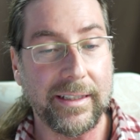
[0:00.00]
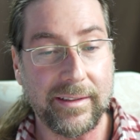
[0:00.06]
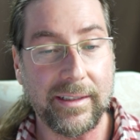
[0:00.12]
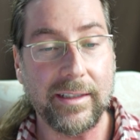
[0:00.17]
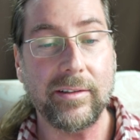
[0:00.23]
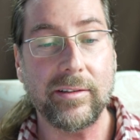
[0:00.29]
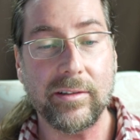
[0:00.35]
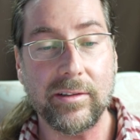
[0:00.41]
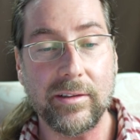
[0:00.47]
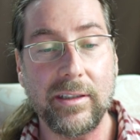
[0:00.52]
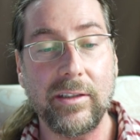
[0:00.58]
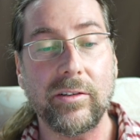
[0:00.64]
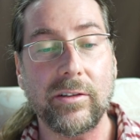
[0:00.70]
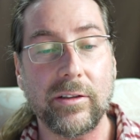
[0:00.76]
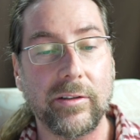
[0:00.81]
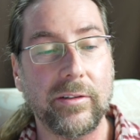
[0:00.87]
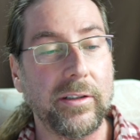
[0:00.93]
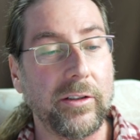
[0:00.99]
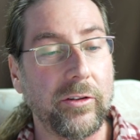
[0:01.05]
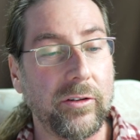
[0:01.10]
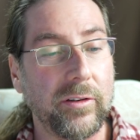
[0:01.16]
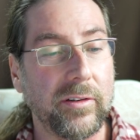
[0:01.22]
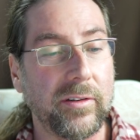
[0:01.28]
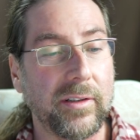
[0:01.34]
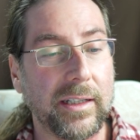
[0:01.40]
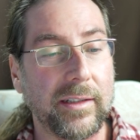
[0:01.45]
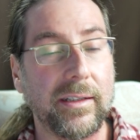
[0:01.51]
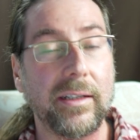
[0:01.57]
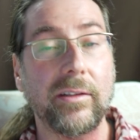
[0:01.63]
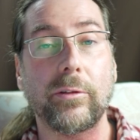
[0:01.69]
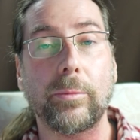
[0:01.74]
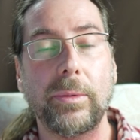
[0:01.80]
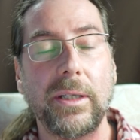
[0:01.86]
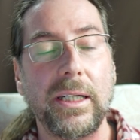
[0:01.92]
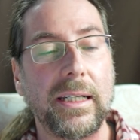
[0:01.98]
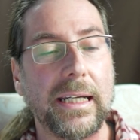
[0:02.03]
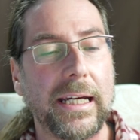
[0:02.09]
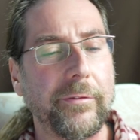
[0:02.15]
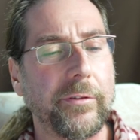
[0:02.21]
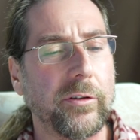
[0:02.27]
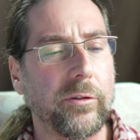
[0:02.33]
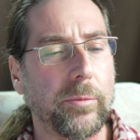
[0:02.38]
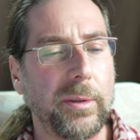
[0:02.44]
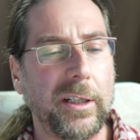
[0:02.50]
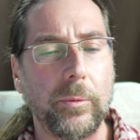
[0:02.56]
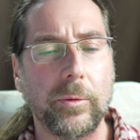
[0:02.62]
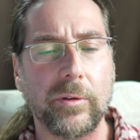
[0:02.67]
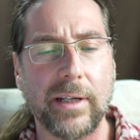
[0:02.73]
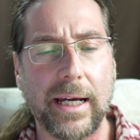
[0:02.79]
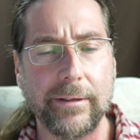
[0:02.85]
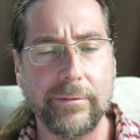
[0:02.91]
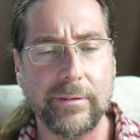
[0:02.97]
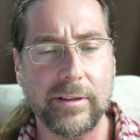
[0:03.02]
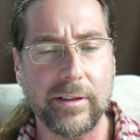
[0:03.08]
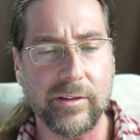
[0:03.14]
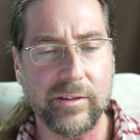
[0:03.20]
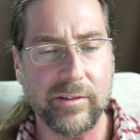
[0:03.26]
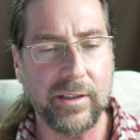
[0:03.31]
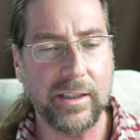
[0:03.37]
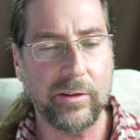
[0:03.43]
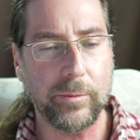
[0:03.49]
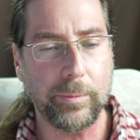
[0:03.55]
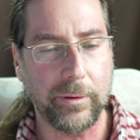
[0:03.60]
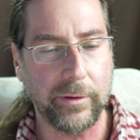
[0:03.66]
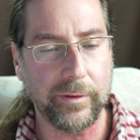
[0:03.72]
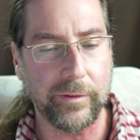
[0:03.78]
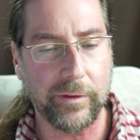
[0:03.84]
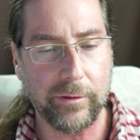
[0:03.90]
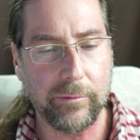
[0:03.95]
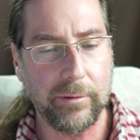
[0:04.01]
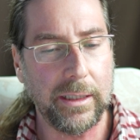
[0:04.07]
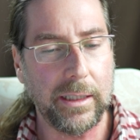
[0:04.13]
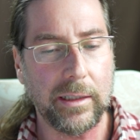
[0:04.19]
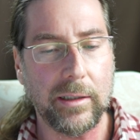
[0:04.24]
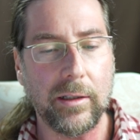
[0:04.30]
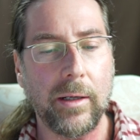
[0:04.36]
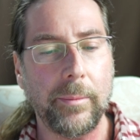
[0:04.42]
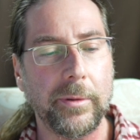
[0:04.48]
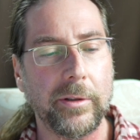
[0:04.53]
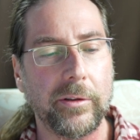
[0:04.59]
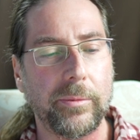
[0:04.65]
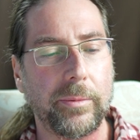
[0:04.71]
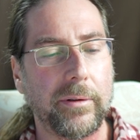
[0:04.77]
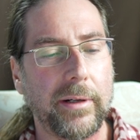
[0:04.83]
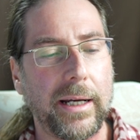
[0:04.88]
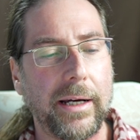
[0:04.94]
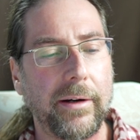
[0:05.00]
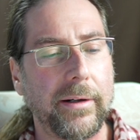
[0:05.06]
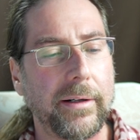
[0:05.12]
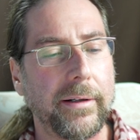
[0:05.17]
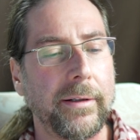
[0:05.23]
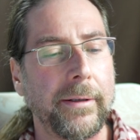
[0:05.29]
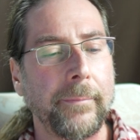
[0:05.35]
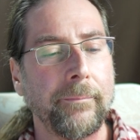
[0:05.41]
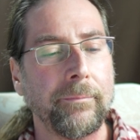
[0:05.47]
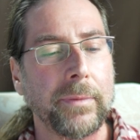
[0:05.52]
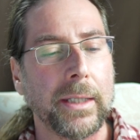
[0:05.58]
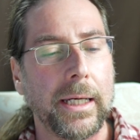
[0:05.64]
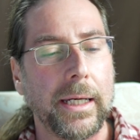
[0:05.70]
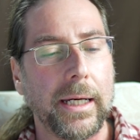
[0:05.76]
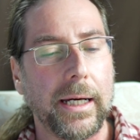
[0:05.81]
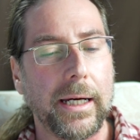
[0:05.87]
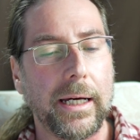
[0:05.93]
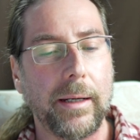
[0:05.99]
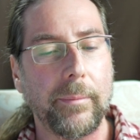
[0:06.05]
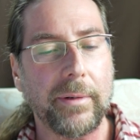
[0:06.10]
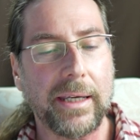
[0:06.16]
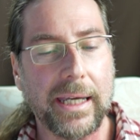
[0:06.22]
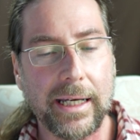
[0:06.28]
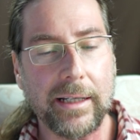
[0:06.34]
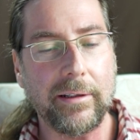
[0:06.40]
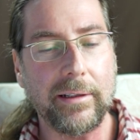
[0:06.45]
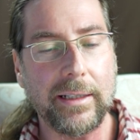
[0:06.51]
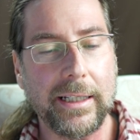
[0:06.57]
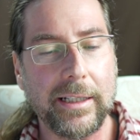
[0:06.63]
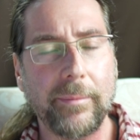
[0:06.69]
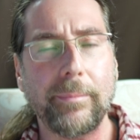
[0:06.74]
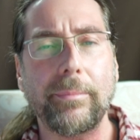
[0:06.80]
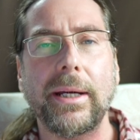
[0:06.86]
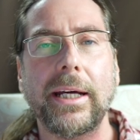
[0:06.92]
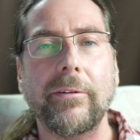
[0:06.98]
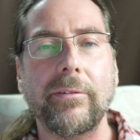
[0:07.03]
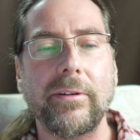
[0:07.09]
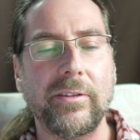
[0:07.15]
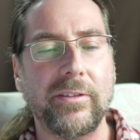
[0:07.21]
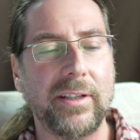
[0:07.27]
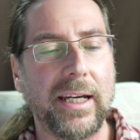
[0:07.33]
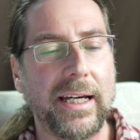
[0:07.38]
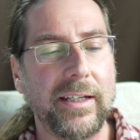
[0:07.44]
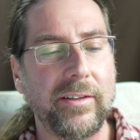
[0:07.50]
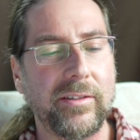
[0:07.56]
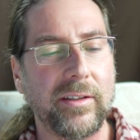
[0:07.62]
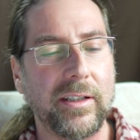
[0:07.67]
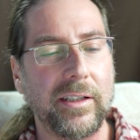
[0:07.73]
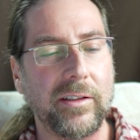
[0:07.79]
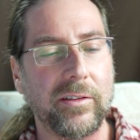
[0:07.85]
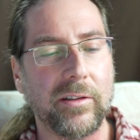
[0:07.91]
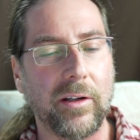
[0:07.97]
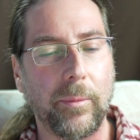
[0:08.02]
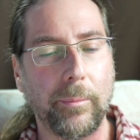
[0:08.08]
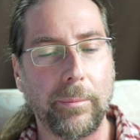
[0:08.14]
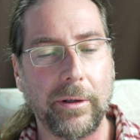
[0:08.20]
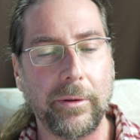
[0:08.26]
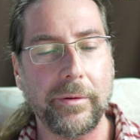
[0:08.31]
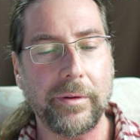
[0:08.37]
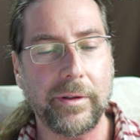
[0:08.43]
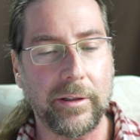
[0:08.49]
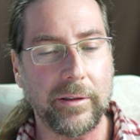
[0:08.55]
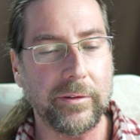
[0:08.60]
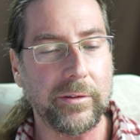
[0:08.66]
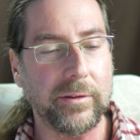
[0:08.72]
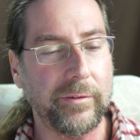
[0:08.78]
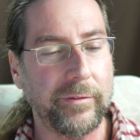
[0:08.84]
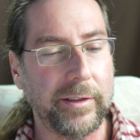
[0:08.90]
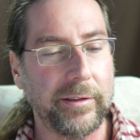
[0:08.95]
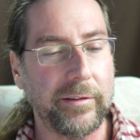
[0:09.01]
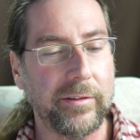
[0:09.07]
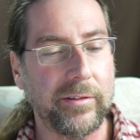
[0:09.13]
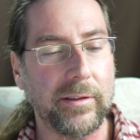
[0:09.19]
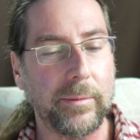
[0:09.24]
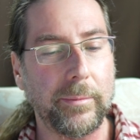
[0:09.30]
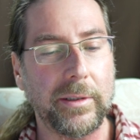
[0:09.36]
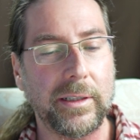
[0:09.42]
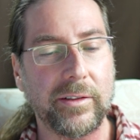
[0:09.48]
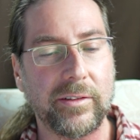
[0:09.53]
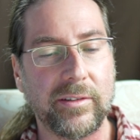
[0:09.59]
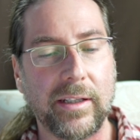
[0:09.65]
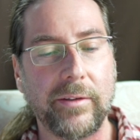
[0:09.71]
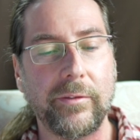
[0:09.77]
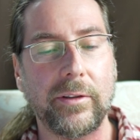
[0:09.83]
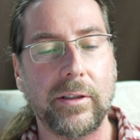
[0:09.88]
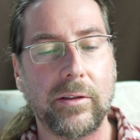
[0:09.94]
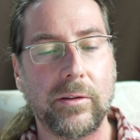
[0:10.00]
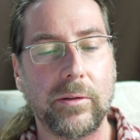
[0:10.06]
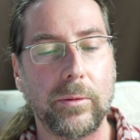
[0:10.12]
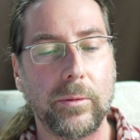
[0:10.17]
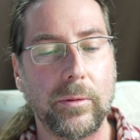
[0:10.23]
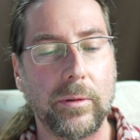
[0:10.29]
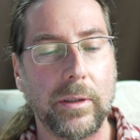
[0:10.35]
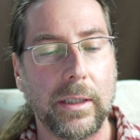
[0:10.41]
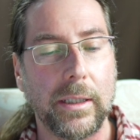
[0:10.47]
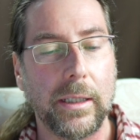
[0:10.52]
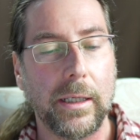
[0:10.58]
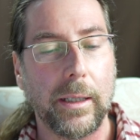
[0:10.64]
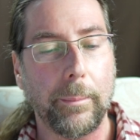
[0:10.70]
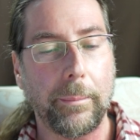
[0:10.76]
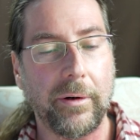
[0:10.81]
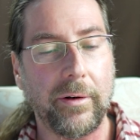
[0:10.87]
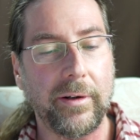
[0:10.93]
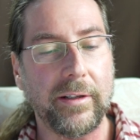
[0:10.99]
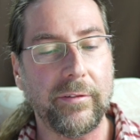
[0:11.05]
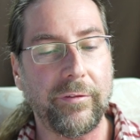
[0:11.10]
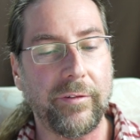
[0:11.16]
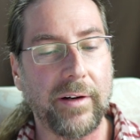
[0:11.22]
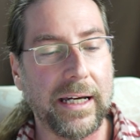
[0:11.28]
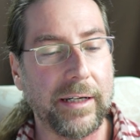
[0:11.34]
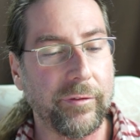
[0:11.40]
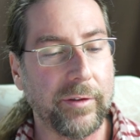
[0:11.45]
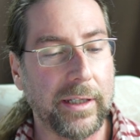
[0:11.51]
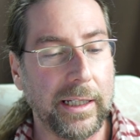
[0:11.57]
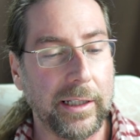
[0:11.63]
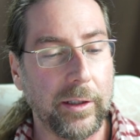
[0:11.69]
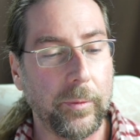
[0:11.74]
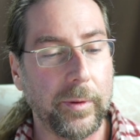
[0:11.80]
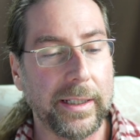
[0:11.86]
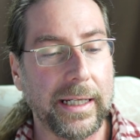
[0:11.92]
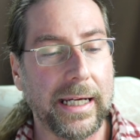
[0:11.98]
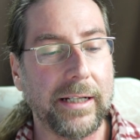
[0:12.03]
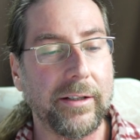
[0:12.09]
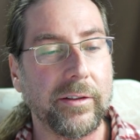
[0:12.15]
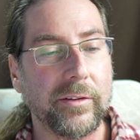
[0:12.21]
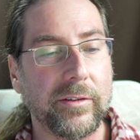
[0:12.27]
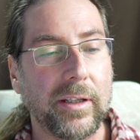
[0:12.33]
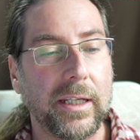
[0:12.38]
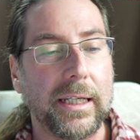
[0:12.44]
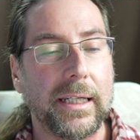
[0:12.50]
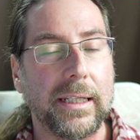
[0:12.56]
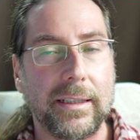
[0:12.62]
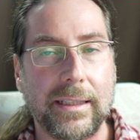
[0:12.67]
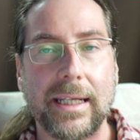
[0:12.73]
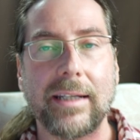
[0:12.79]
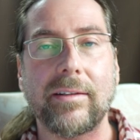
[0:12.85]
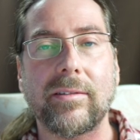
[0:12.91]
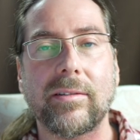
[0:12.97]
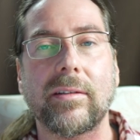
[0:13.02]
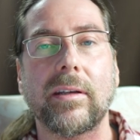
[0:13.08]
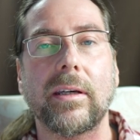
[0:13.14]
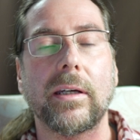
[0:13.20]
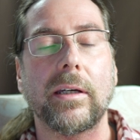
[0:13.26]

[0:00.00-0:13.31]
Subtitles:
these conditions, at this speed. Average speed was 106.3 kilometers per hour. Calculated battery size is on both also very similar, 72.5 kilowatt hours. That's